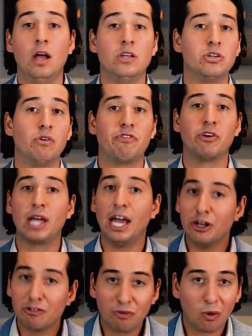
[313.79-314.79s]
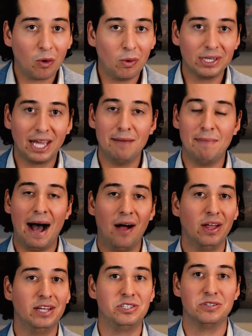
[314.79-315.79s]
So forget your 401k
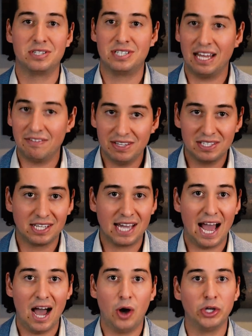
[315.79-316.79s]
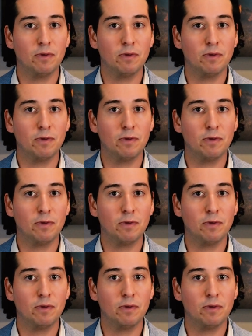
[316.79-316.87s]
balance, your savings account,